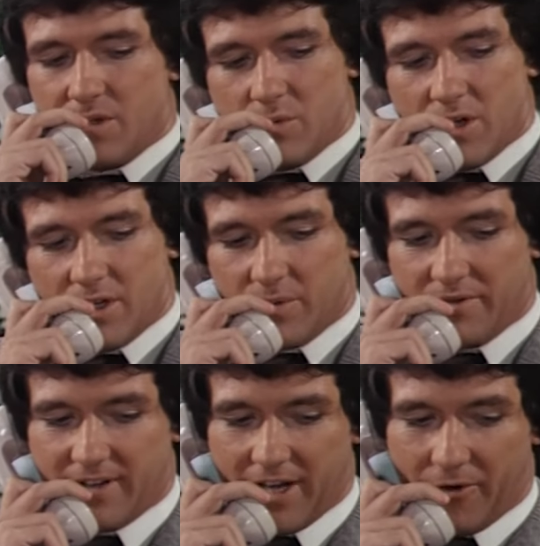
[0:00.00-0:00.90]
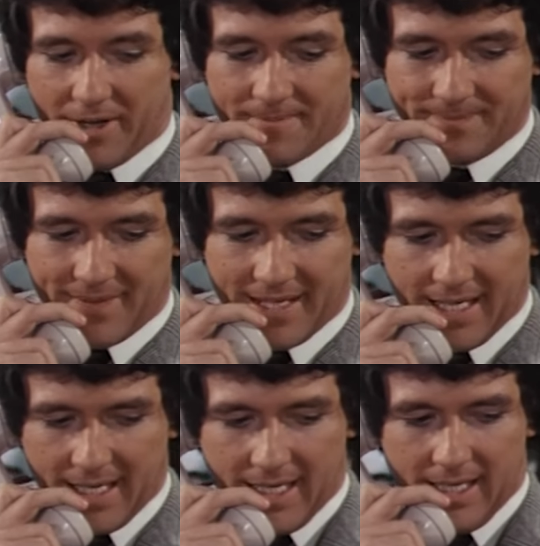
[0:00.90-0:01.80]
Took Bobby three episodes,
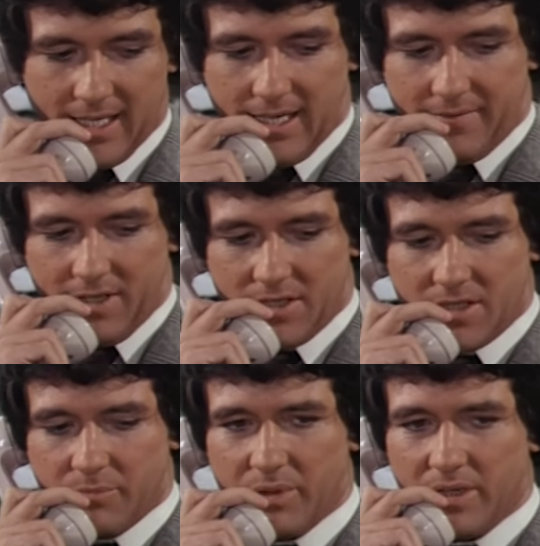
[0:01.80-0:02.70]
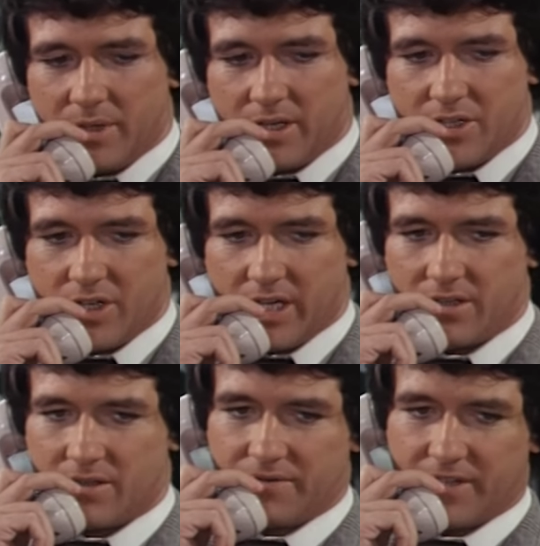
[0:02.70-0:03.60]
so maybe you do catch more
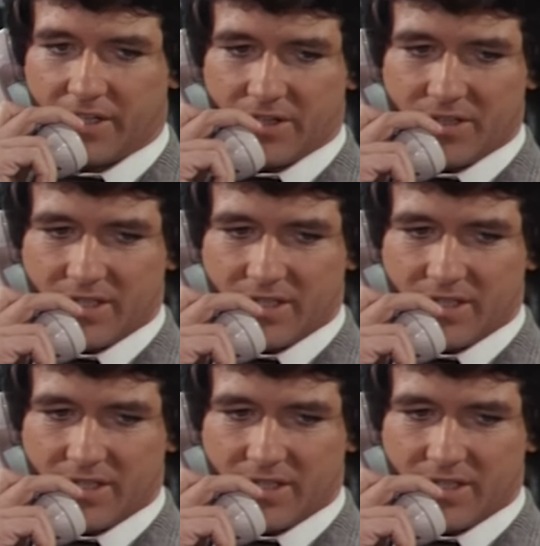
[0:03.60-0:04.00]
flies with honey.